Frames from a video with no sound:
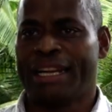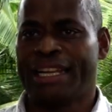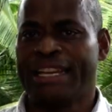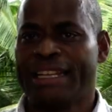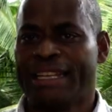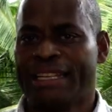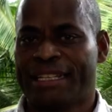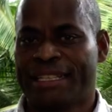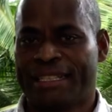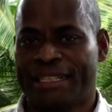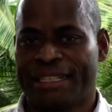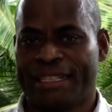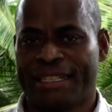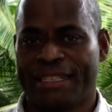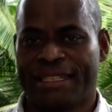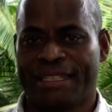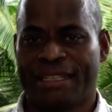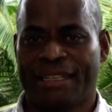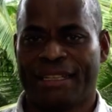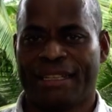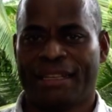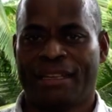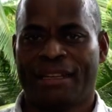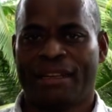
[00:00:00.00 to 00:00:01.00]

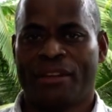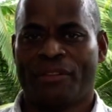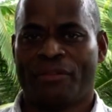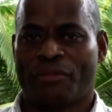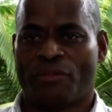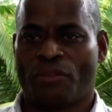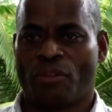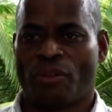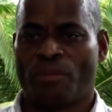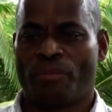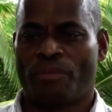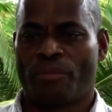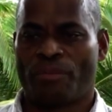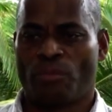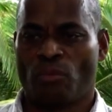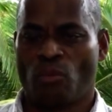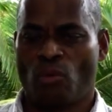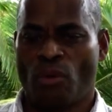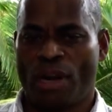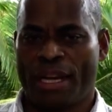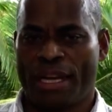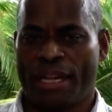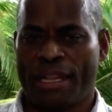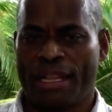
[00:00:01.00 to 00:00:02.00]
linkages from
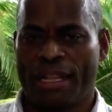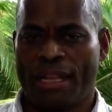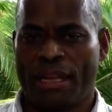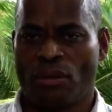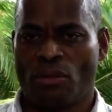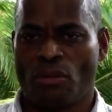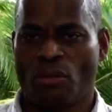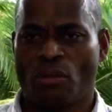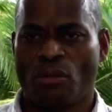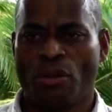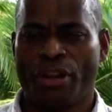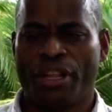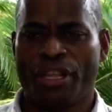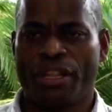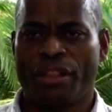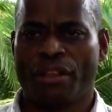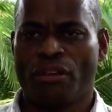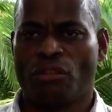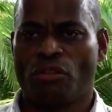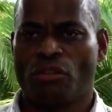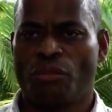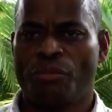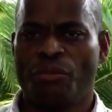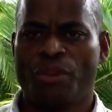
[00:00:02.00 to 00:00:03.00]
what they are growing in
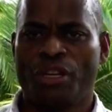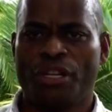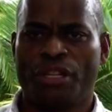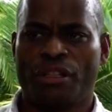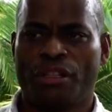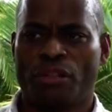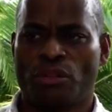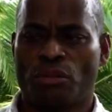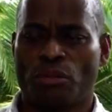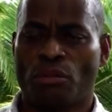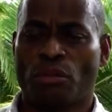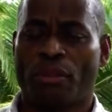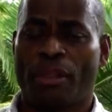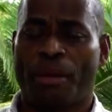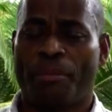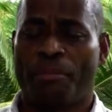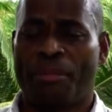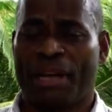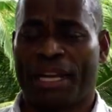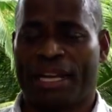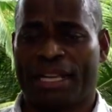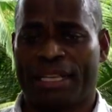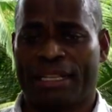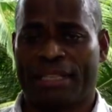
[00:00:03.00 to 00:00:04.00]
their communities to the
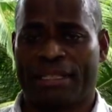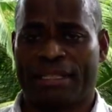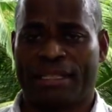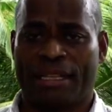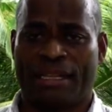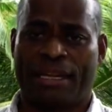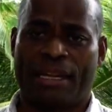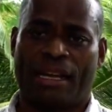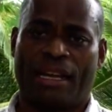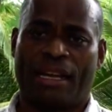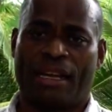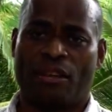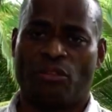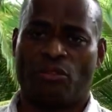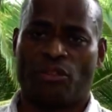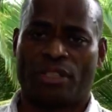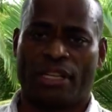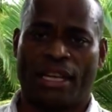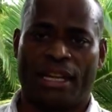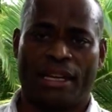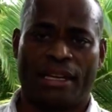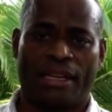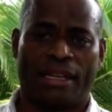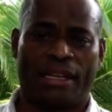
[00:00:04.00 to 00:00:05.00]
markets that are
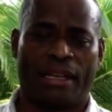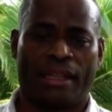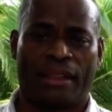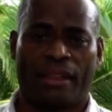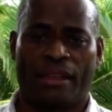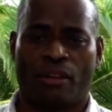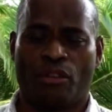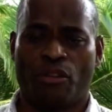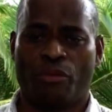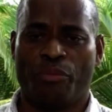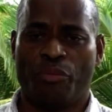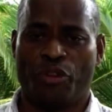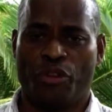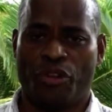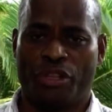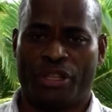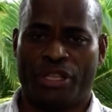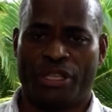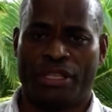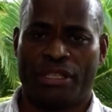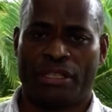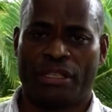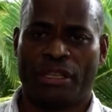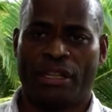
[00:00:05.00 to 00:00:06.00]
outside their
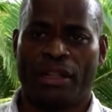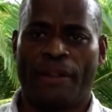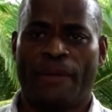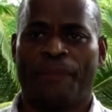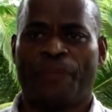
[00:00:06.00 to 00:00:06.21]
communities.